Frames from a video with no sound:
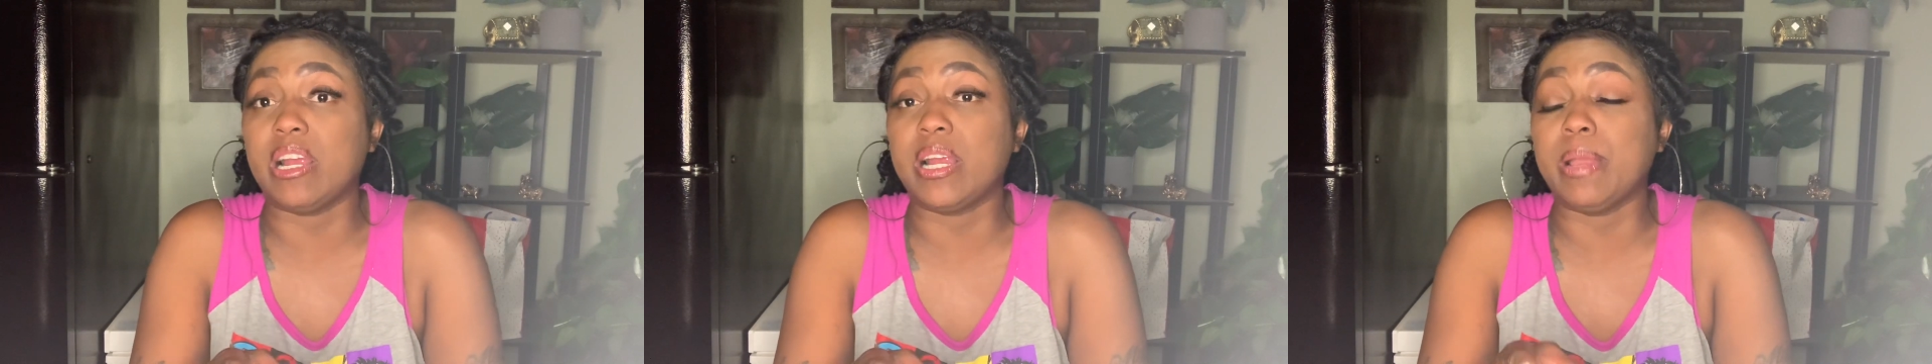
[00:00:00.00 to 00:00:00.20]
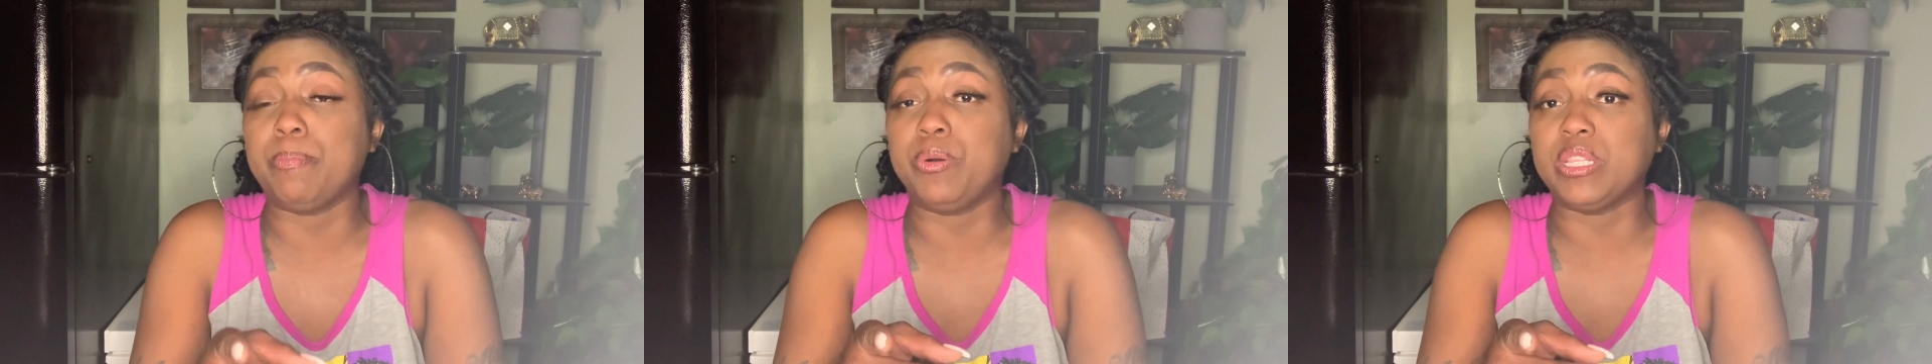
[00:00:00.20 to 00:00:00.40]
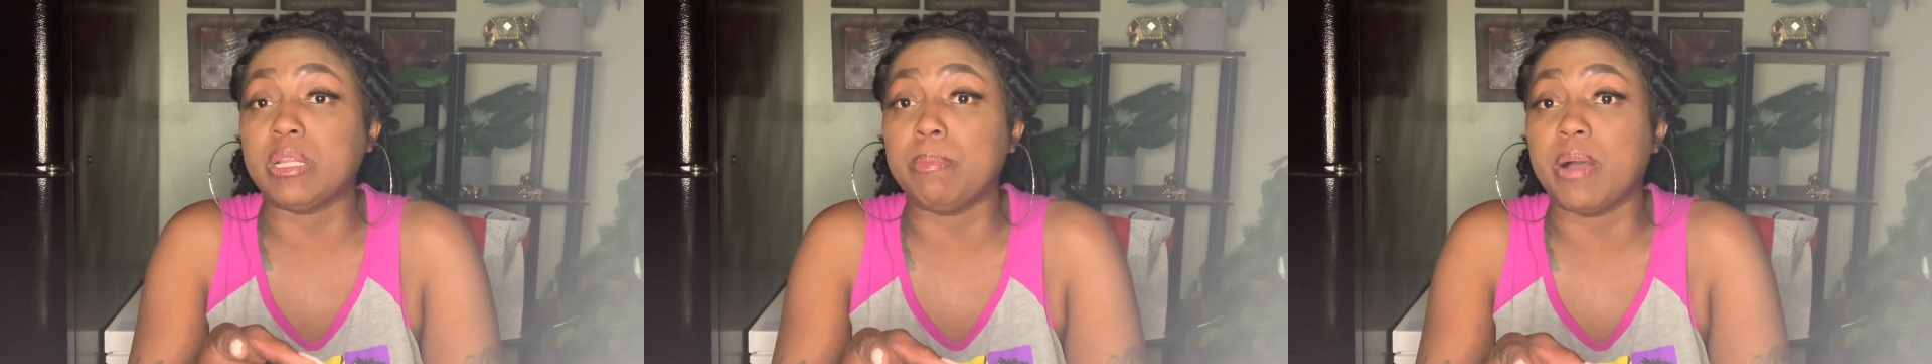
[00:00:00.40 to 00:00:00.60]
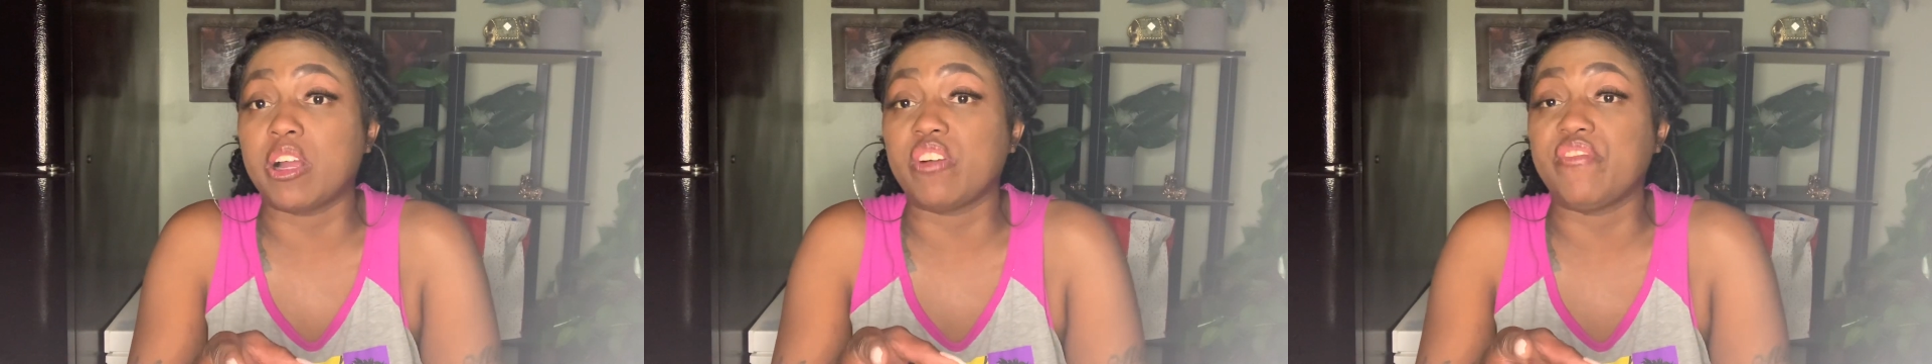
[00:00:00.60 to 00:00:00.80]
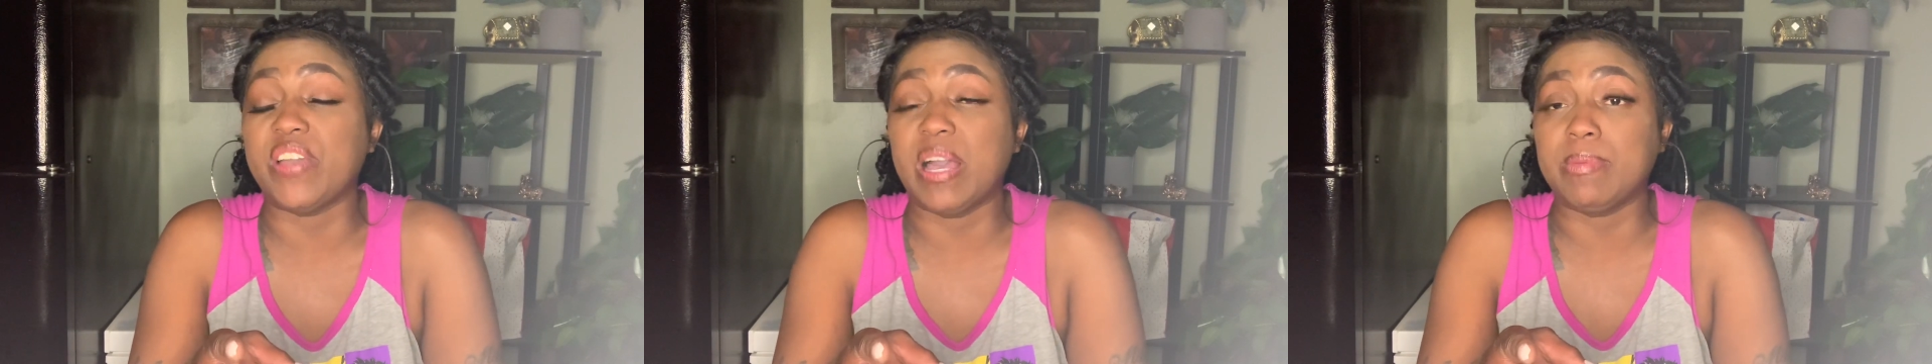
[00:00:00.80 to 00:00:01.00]
and put the Mucker
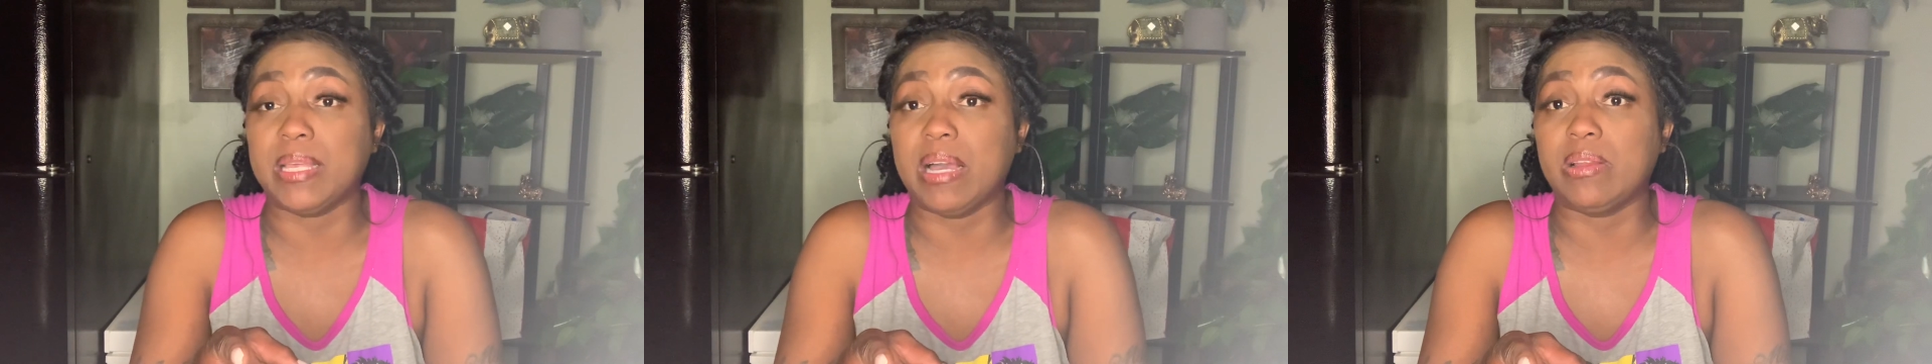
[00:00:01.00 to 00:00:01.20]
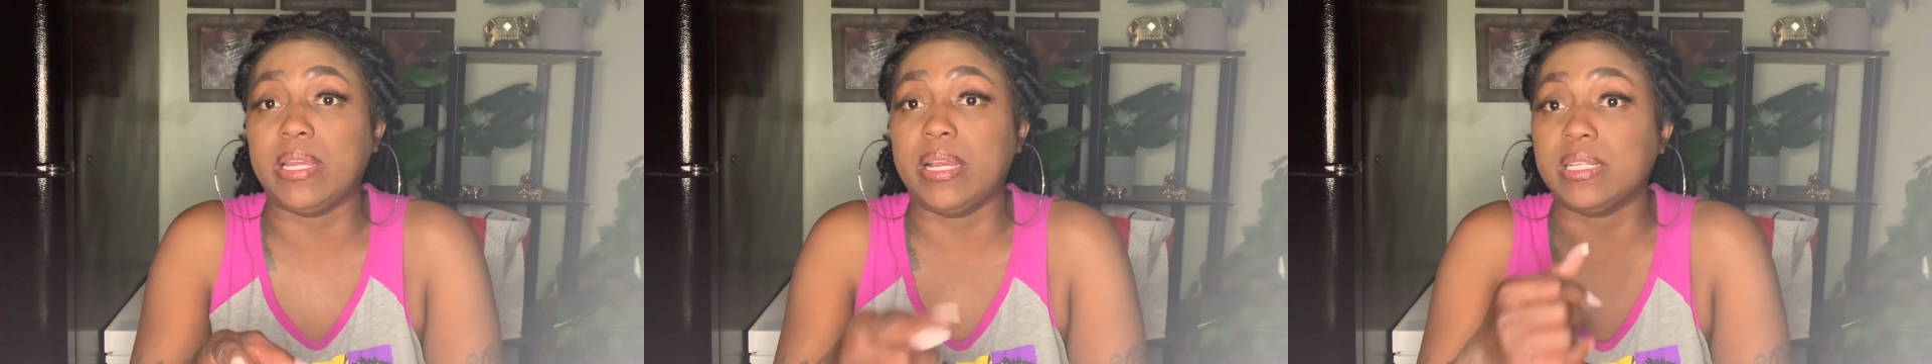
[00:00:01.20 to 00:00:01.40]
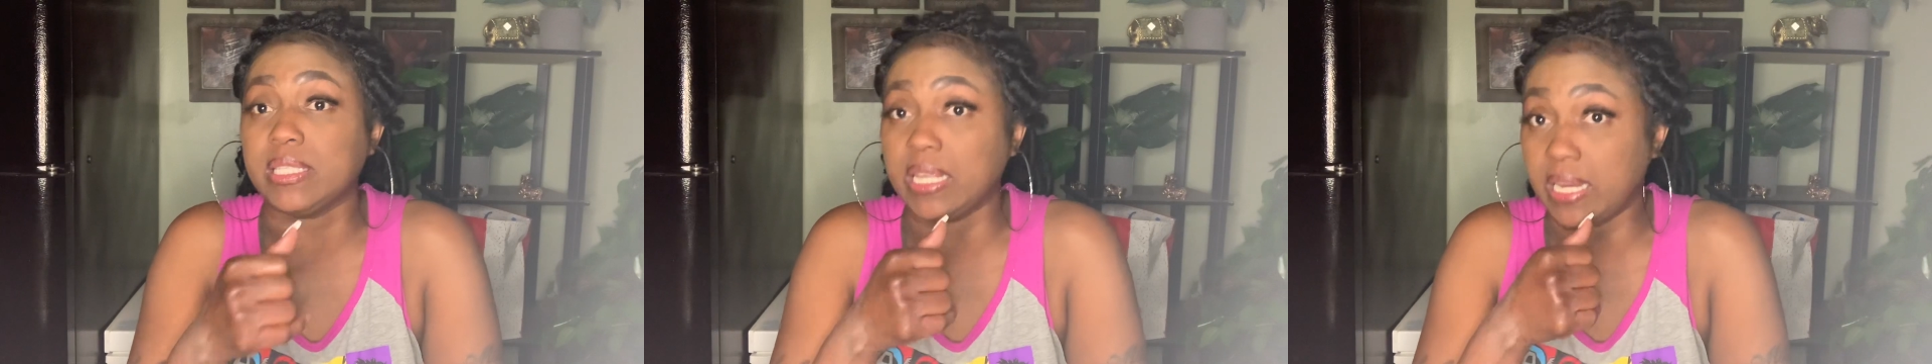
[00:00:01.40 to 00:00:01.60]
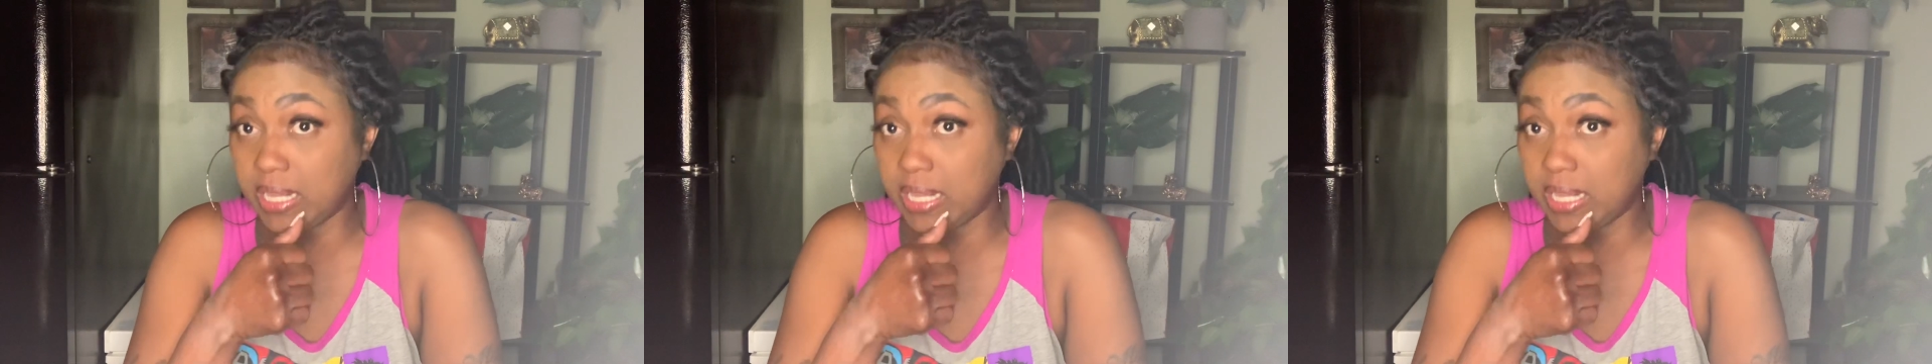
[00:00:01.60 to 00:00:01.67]
family out there and say that